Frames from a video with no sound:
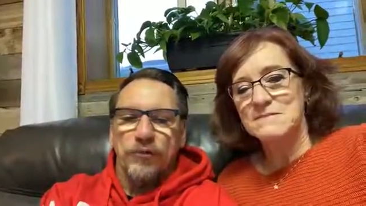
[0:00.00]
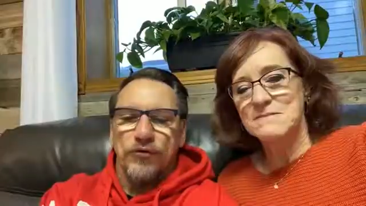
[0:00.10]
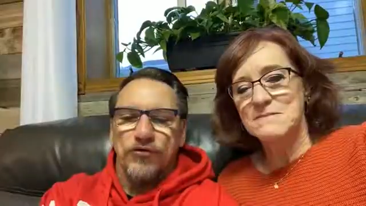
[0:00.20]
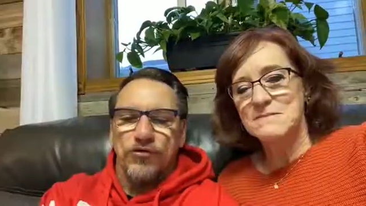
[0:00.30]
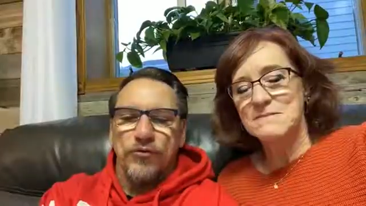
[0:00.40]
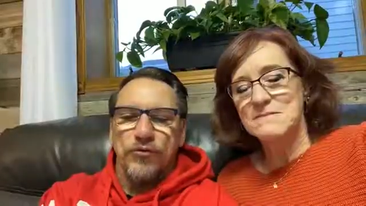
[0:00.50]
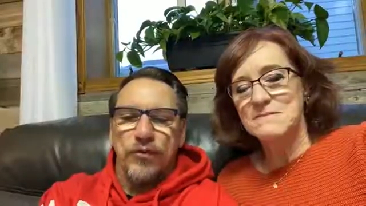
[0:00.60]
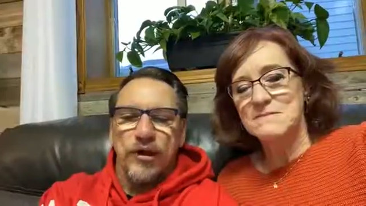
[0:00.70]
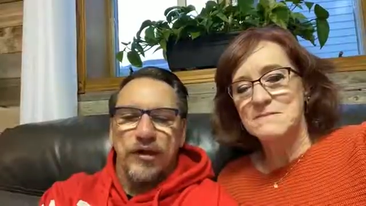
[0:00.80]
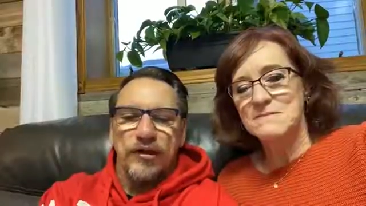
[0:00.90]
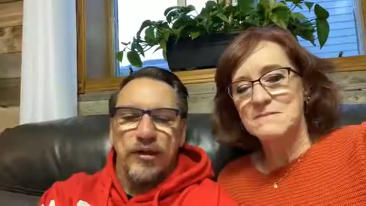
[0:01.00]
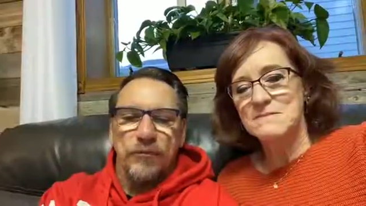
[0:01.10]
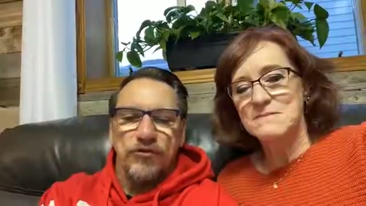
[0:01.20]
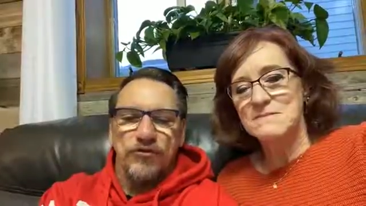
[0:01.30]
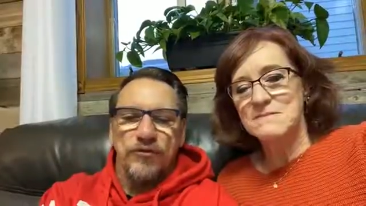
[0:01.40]
Speaker 1: and pursue your godly
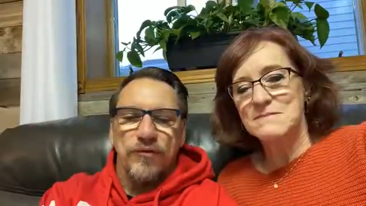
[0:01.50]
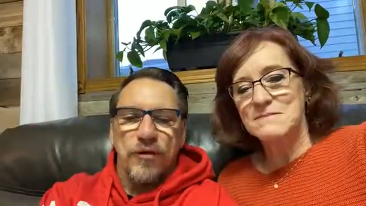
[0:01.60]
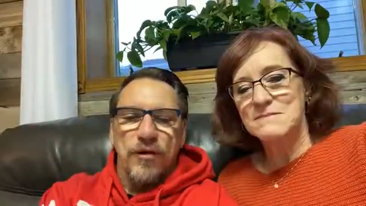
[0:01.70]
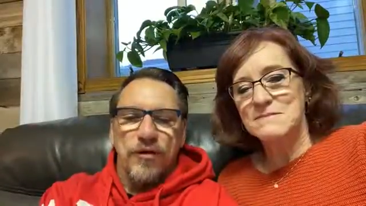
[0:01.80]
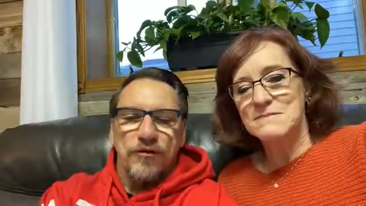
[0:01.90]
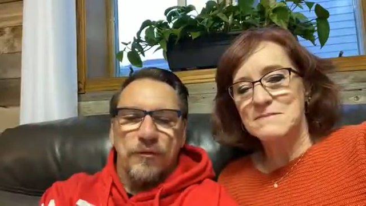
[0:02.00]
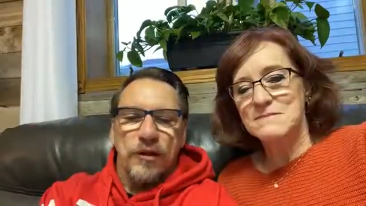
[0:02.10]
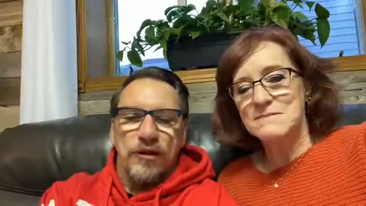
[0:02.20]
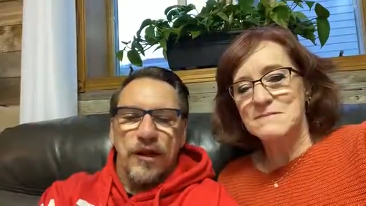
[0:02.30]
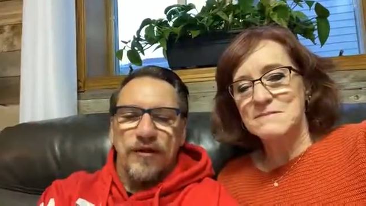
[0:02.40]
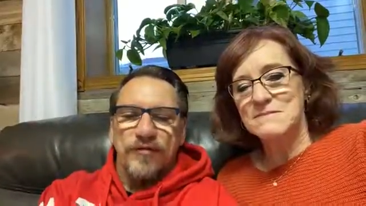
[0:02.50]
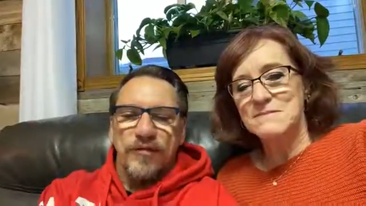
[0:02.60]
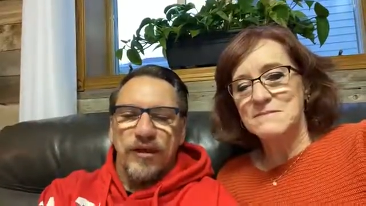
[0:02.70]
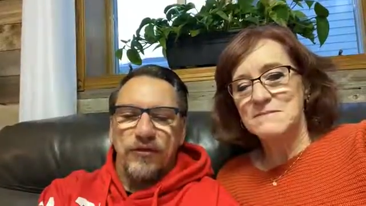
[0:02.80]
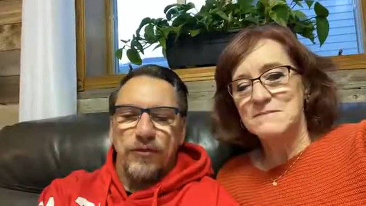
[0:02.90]
ambition for my life.
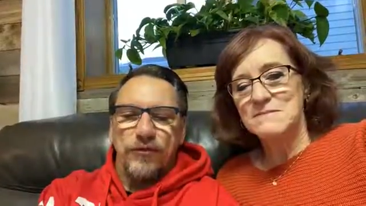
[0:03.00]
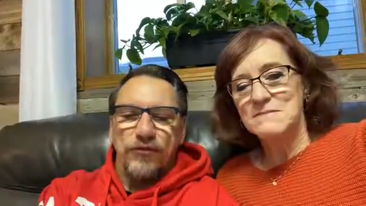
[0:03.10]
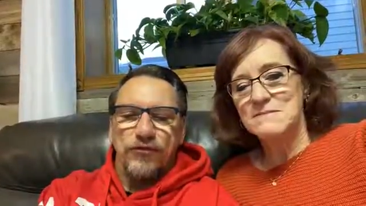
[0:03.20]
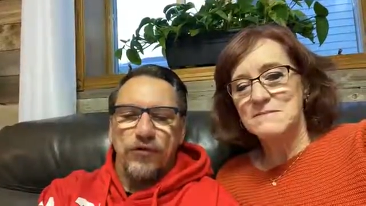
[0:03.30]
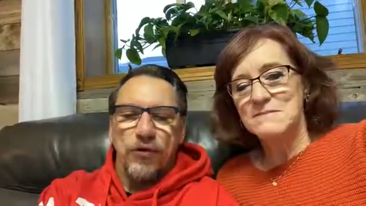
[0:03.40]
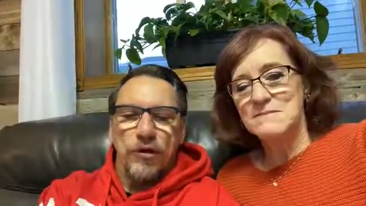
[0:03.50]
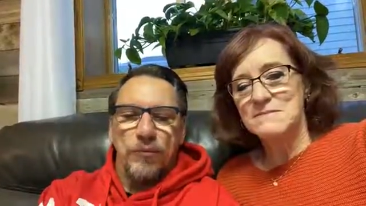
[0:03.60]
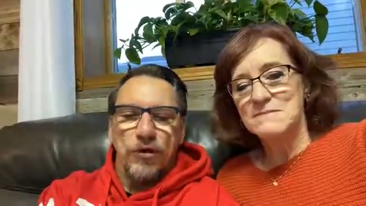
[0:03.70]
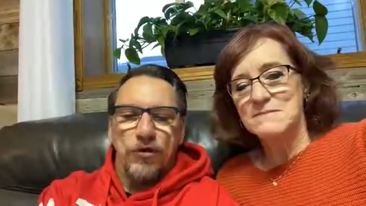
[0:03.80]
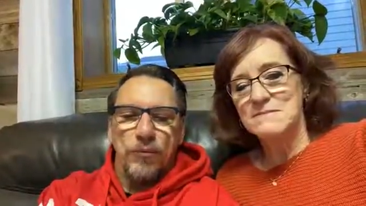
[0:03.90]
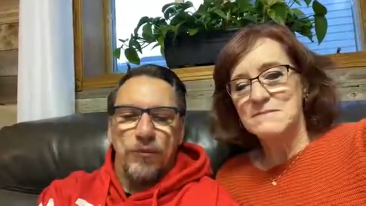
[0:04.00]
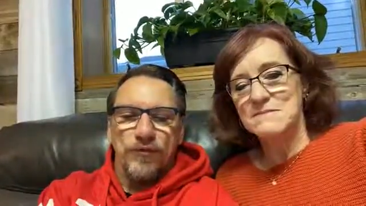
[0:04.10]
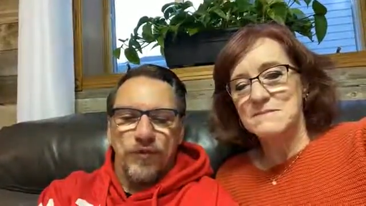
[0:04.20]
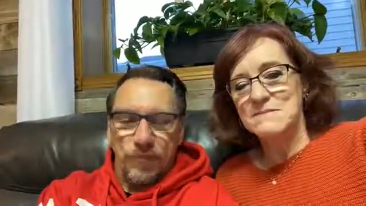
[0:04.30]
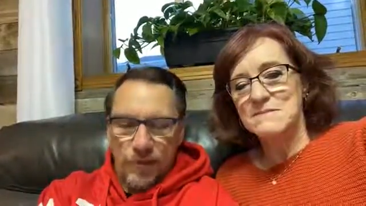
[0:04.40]
Thank you for showing me your
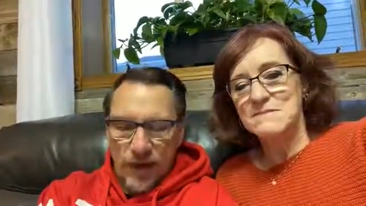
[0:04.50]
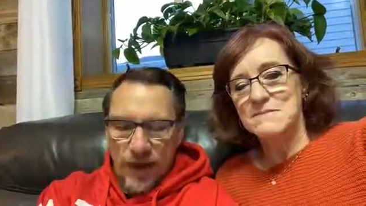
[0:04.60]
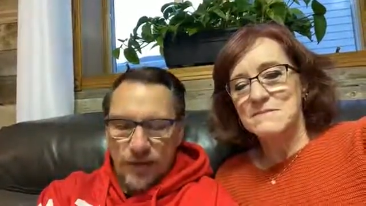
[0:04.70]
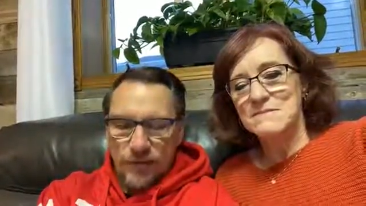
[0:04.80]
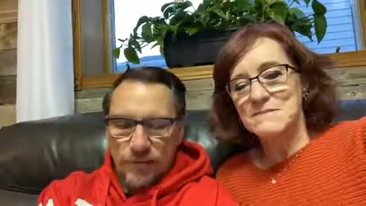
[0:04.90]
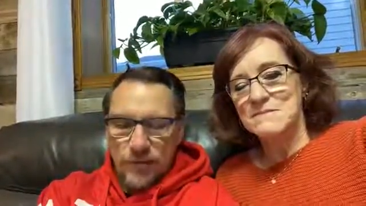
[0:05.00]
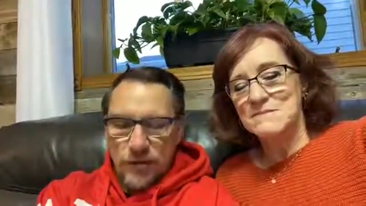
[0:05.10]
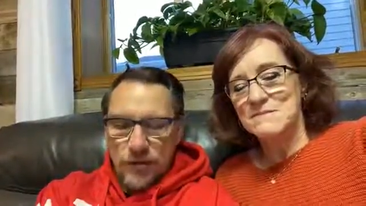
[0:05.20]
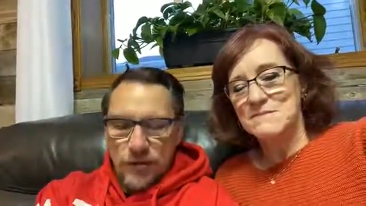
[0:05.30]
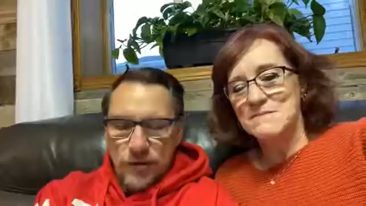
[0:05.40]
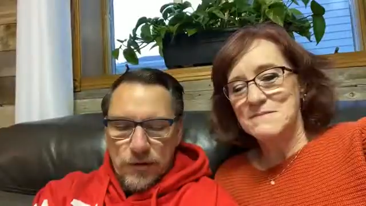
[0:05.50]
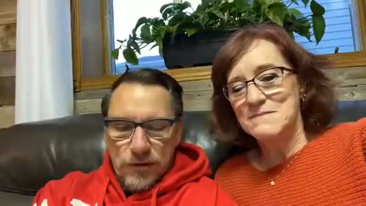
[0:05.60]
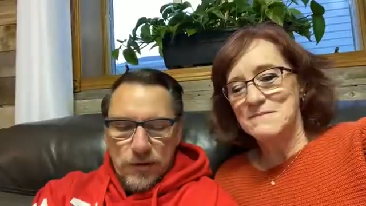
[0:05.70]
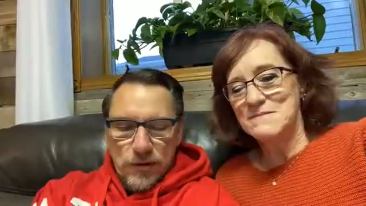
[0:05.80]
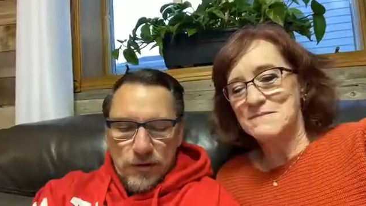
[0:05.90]
perfect path.
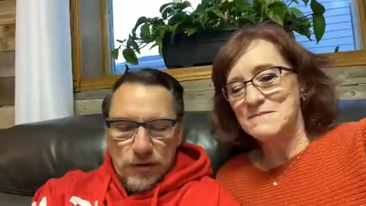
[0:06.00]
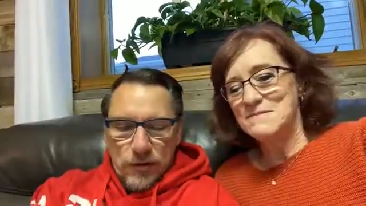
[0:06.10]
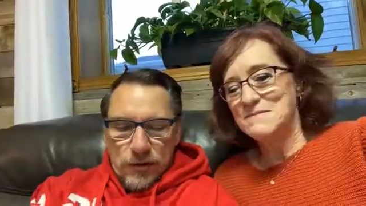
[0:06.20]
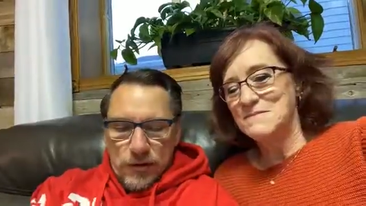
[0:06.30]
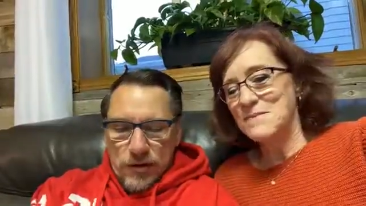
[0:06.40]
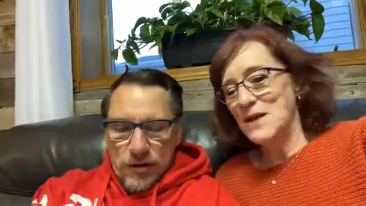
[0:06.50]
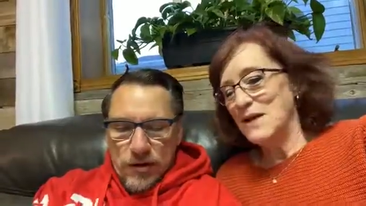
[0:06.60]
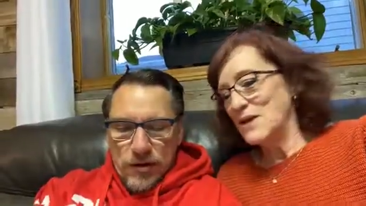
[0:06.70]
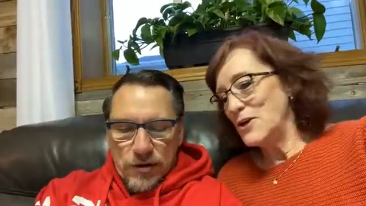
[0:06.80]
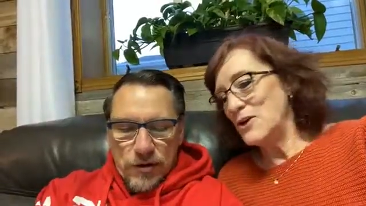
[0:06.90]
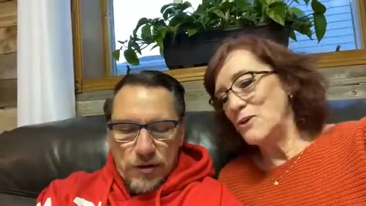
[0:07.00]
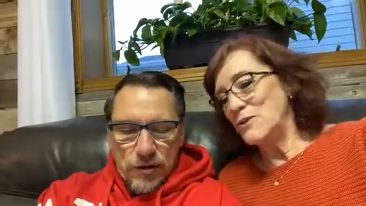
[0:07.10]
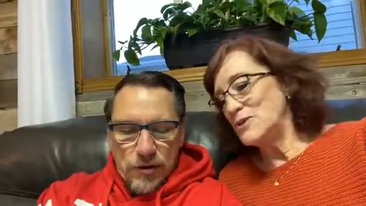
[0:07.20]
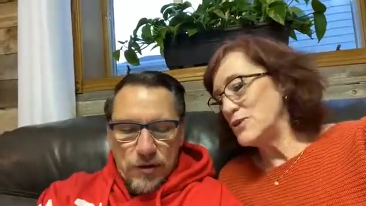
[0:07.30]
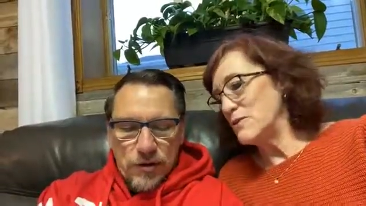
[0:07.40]
Speaker 2: You
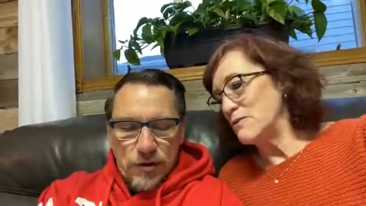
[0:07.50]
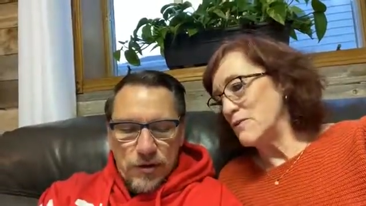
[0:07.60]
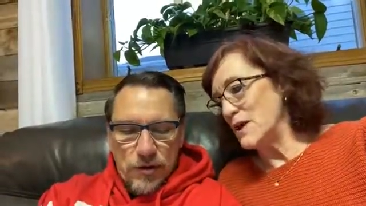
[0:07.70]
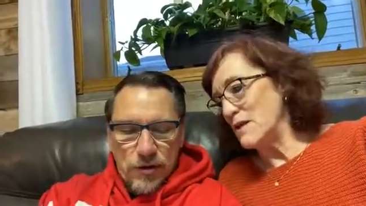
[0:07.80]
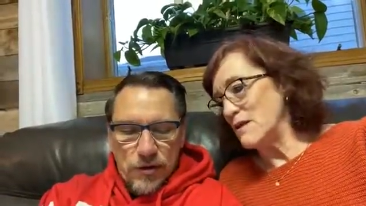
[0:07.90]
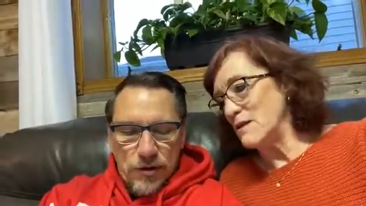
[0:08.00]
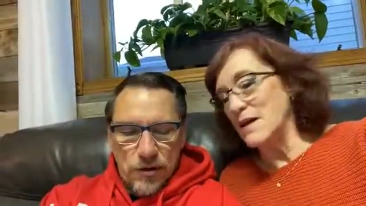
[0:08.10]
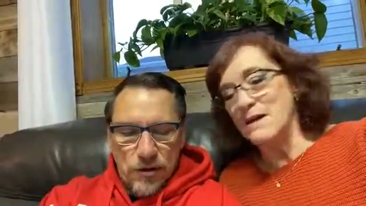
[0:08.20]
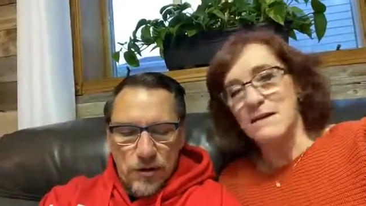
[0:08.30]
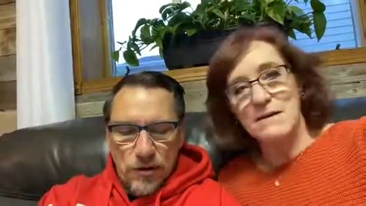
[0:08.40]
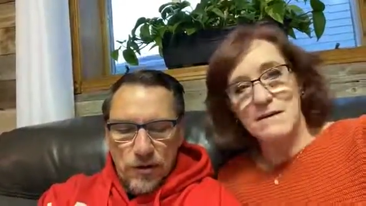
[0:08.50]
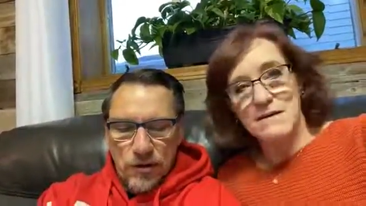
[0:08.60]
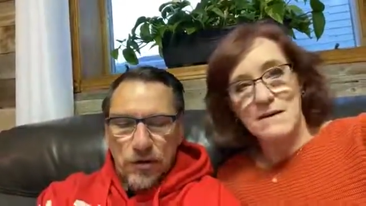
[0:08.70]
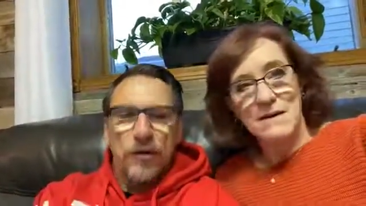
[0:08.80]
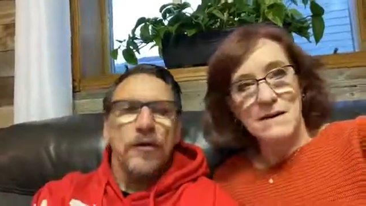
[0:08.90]
know, we should have read it like,
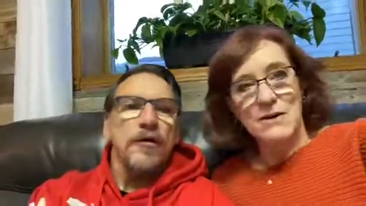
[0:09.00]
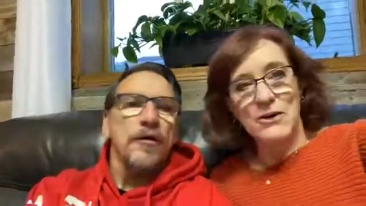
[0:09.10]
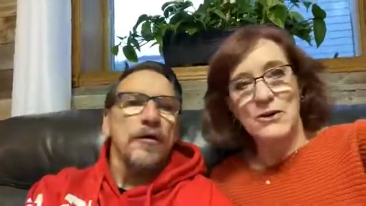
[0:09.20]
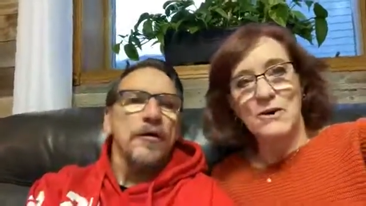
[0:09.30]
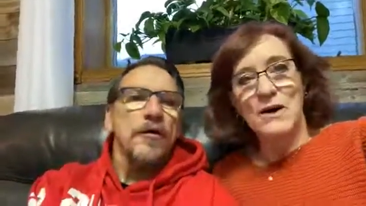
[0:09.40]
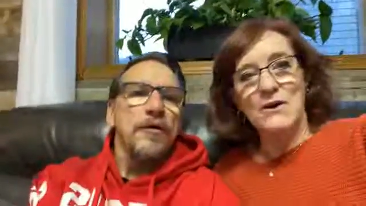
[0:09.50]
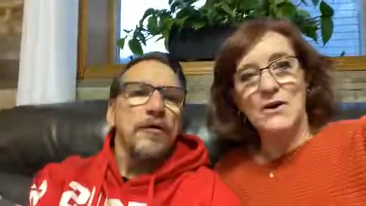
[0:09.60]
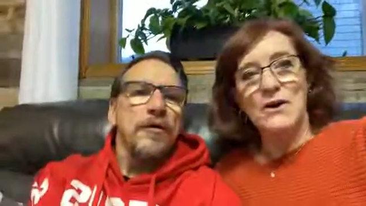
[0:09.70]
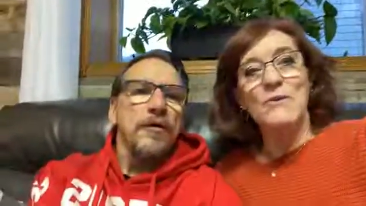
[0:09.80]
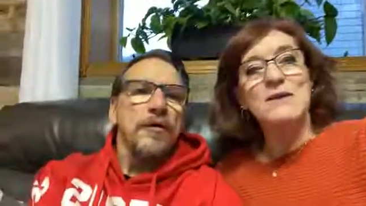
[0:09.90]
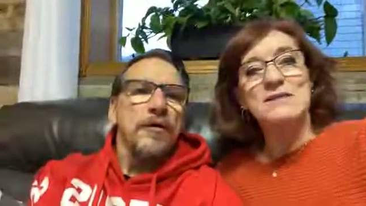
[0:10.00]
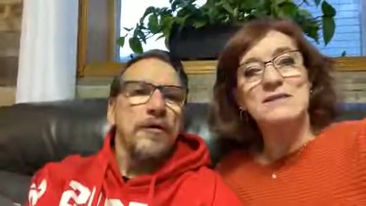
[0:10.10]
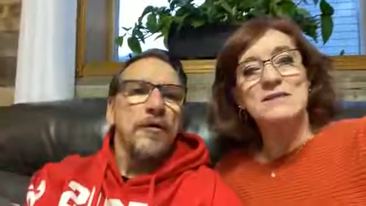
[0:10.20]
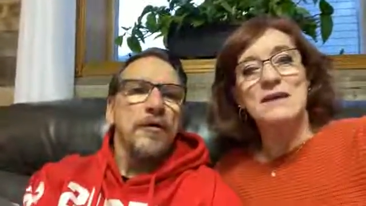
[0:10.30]
you know, how you always